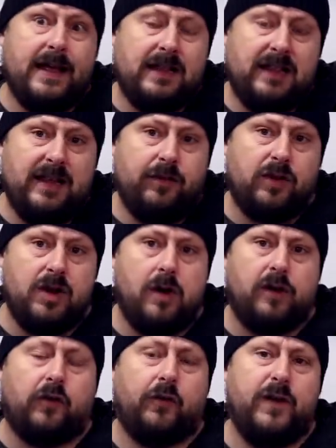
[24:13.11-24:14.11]
Leaves a
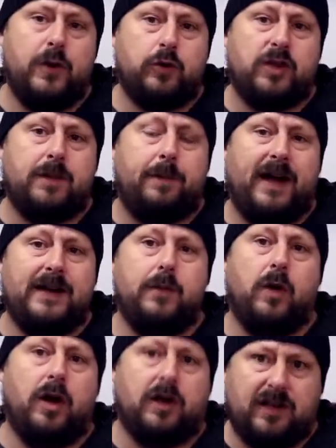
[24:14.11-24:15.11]
nice feel to the
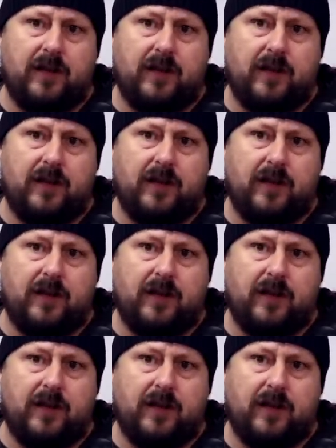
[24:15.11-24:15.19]
paintwork.